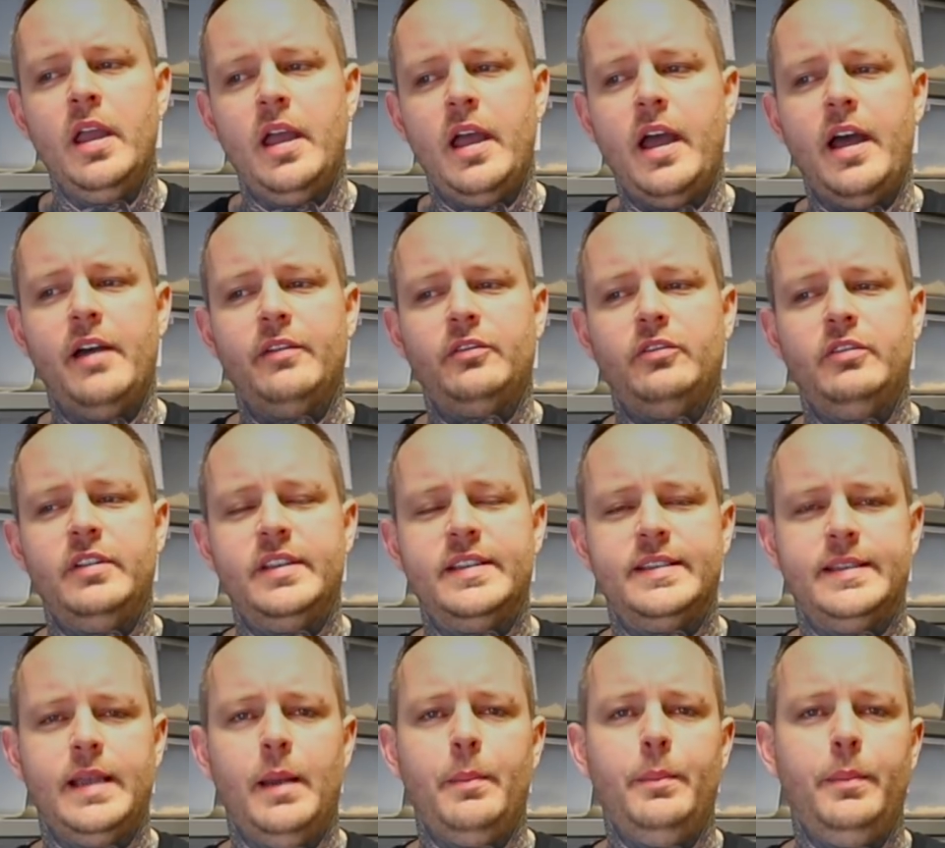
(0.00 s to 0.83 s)
After he's
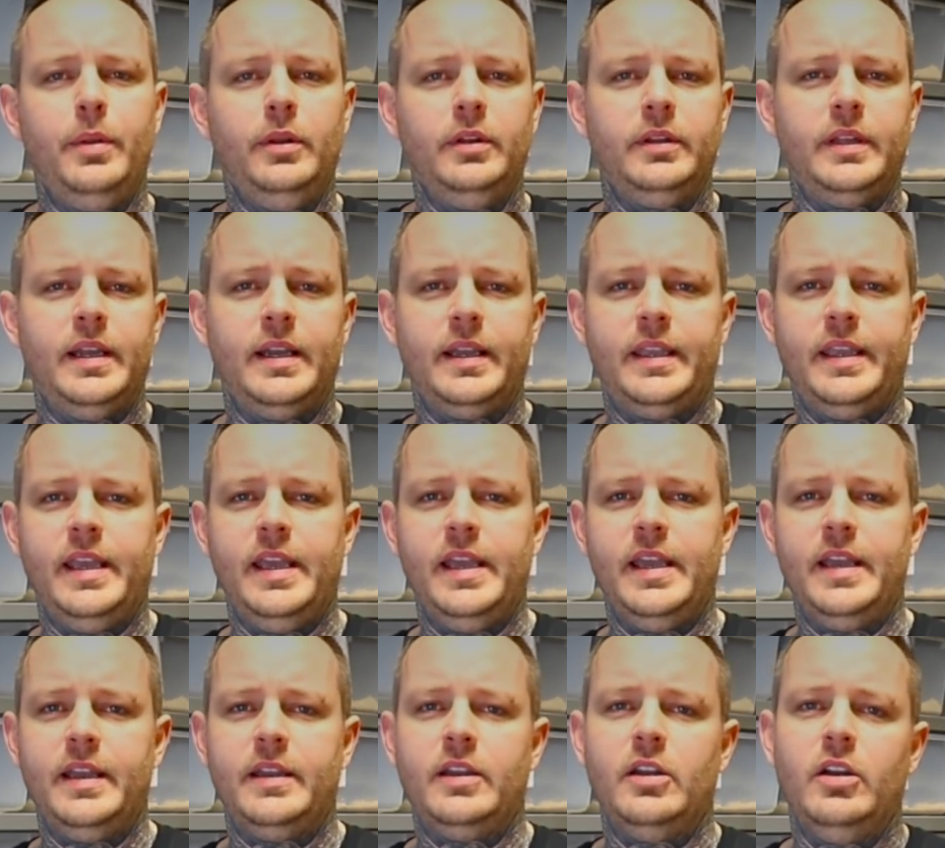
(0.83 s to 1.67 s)
sampled that
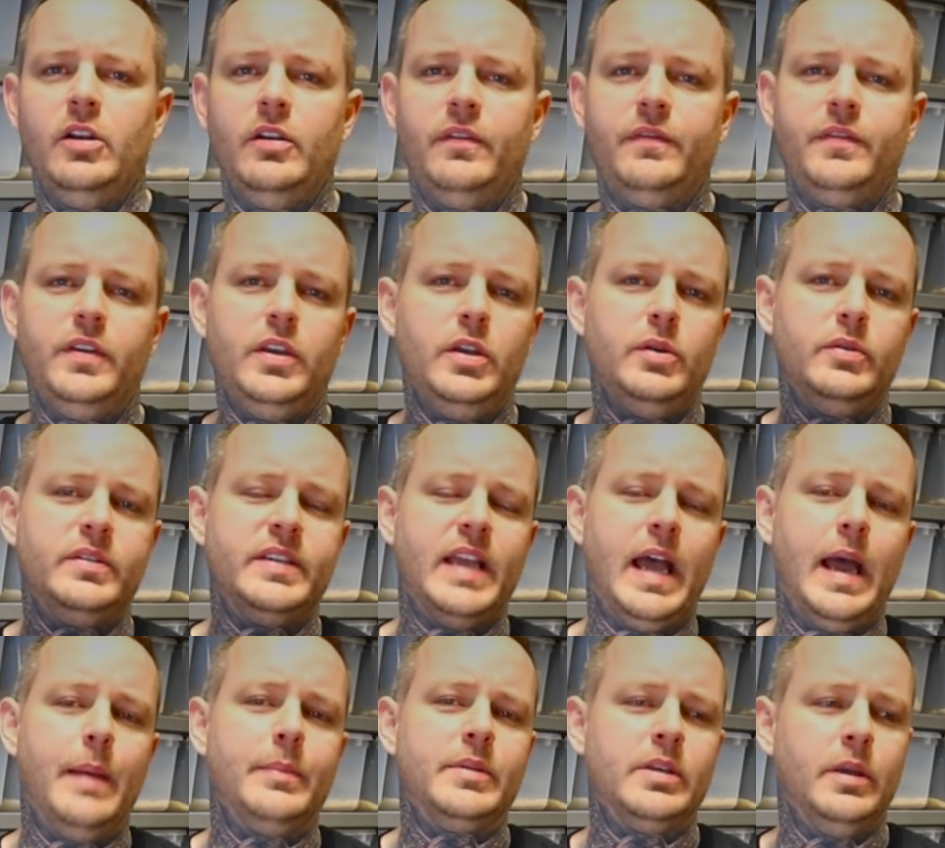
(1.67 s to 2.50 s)
cake a few
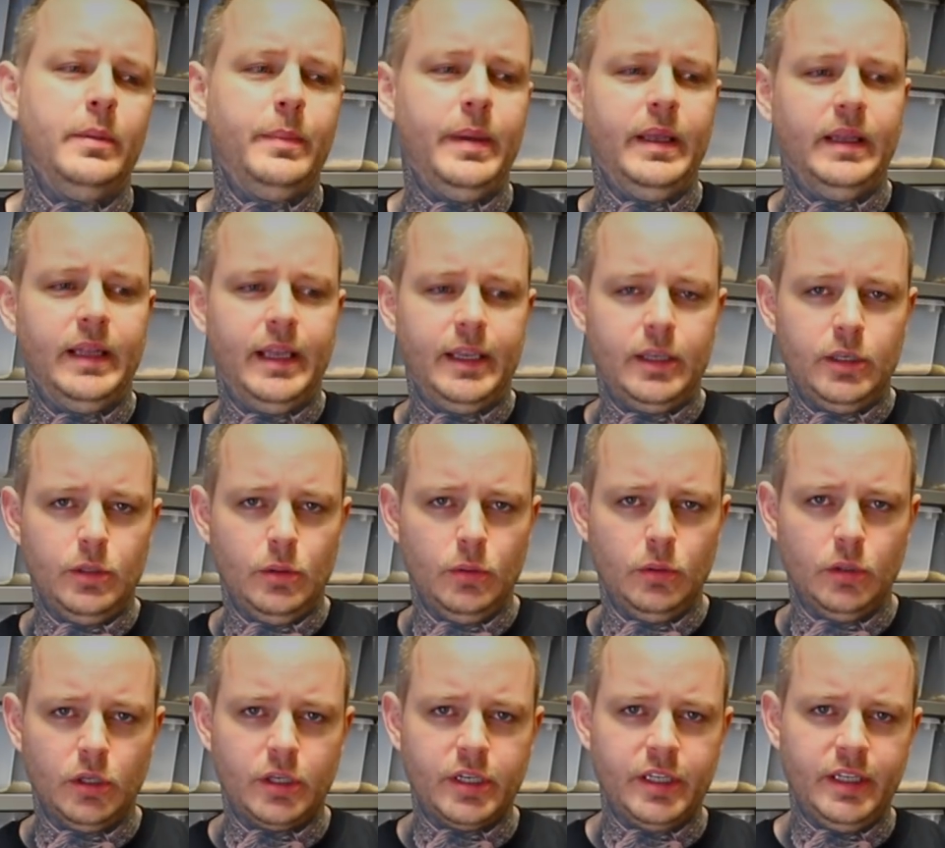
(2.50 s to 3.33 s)
times, a bit like you
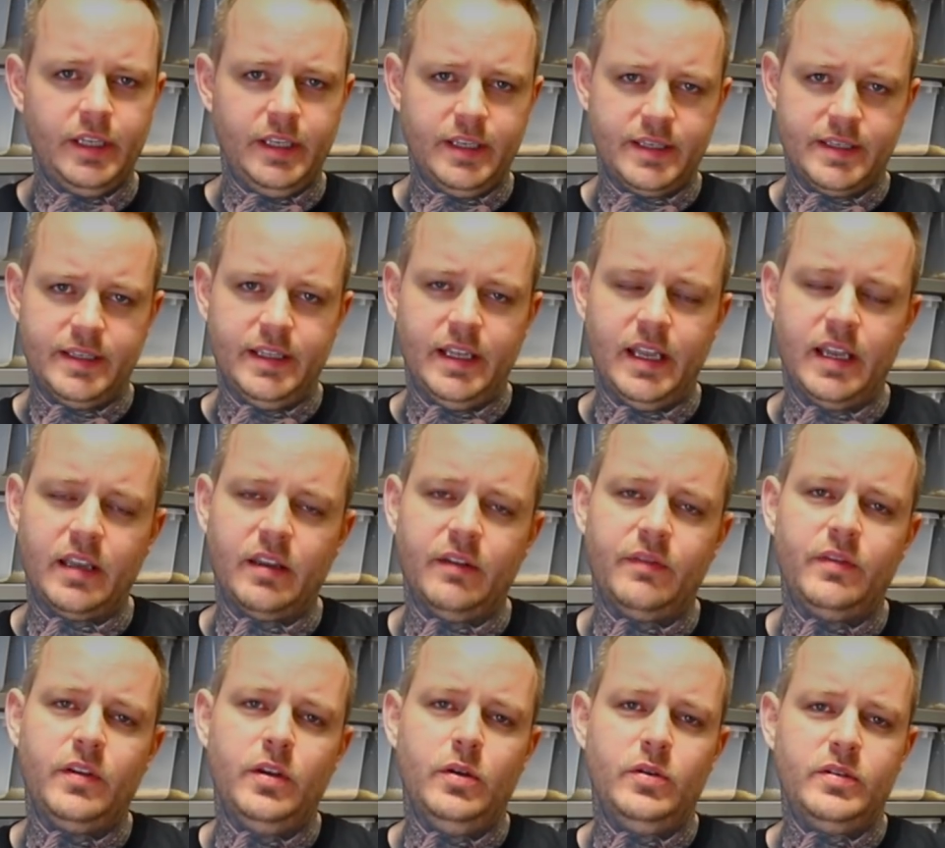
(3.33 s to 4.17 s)
looking at your snake
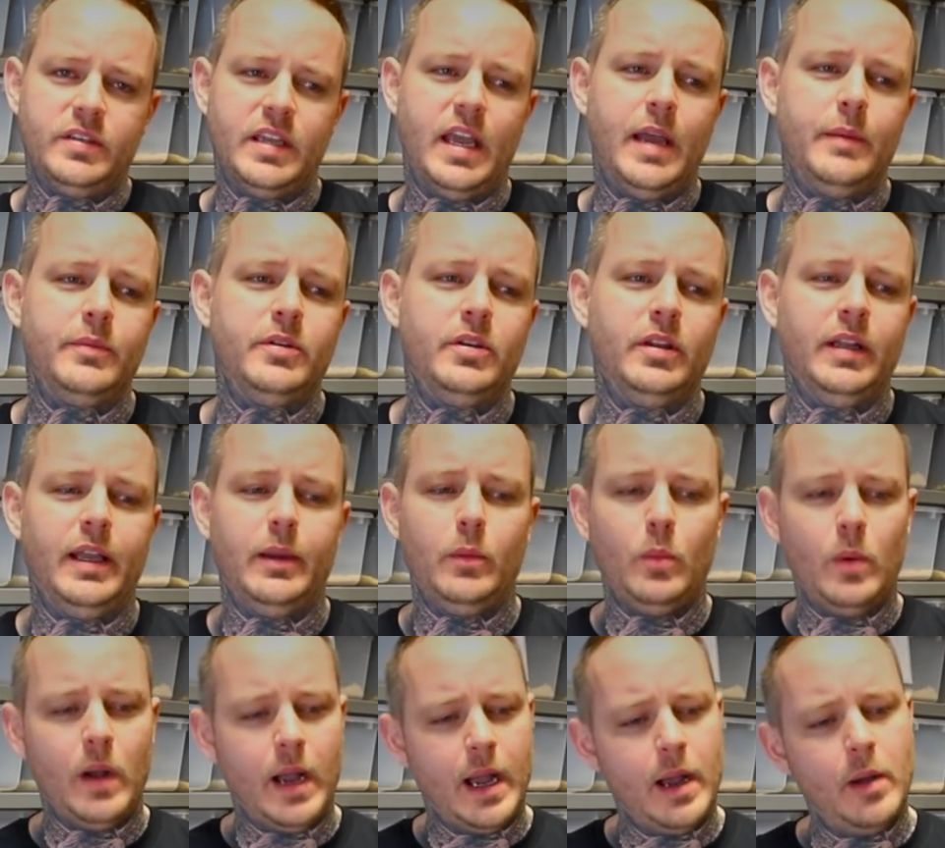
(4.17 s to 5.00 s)
a few times, you're like,
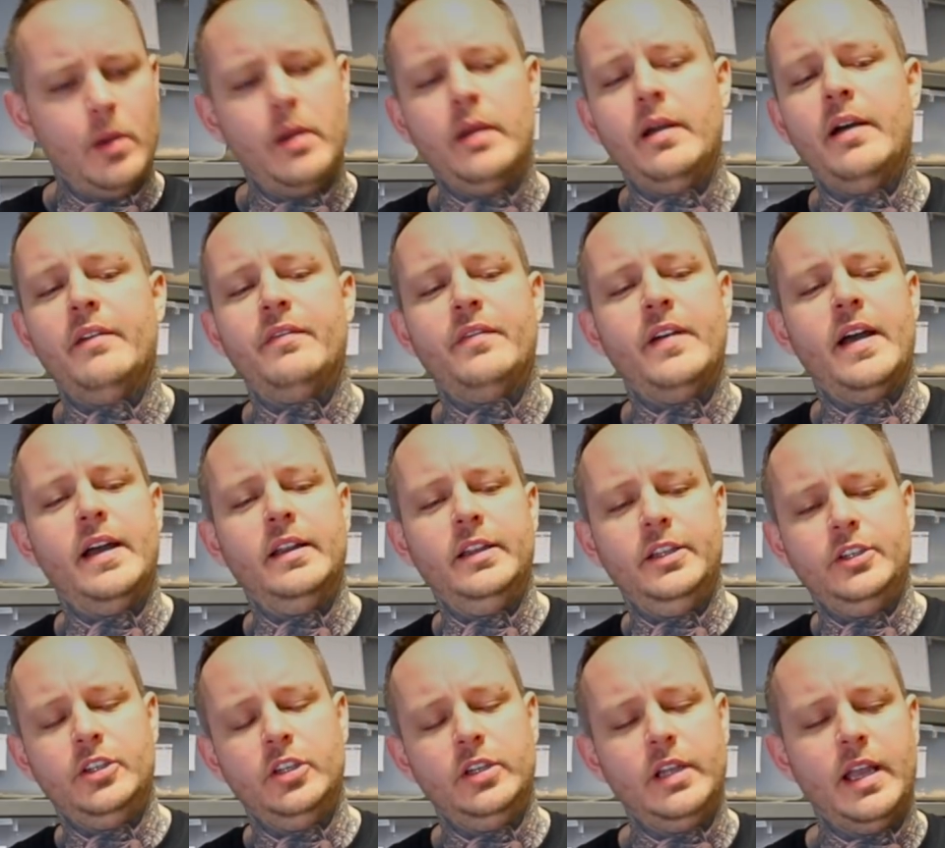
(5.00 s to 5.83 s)
wow, I
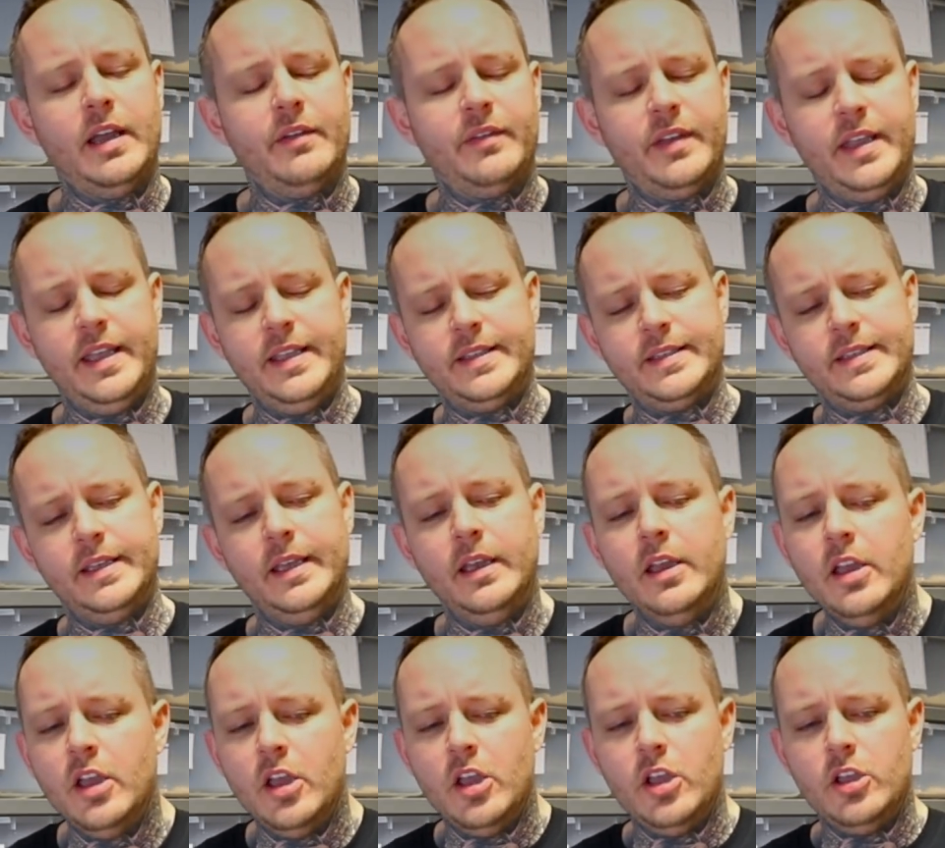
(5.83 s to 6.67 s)
finally done it, I've hit it.